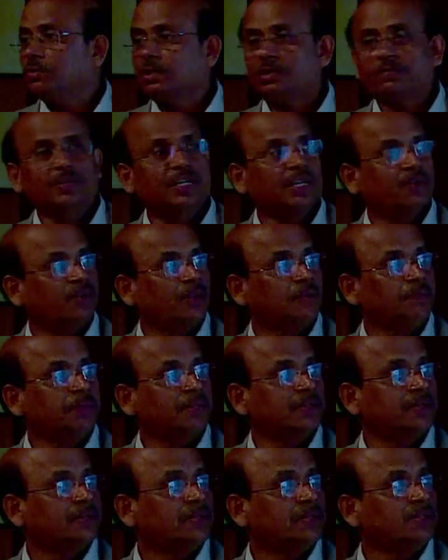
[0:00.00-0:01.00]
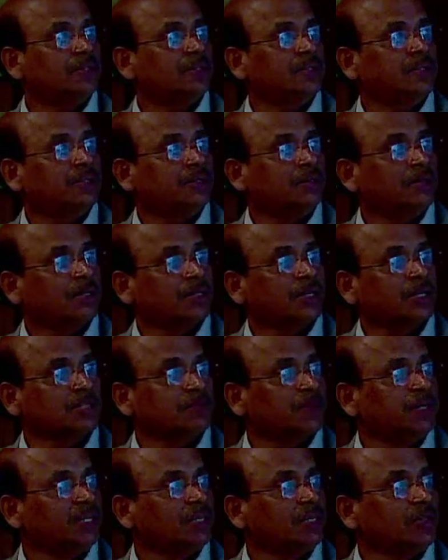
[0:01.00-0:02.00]
what we developed,
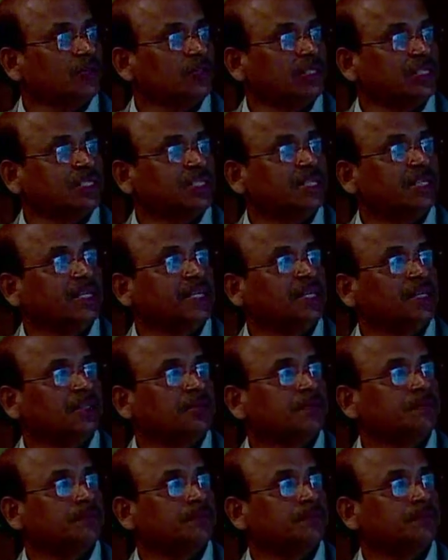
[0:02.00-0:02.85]
corresponding to this grid.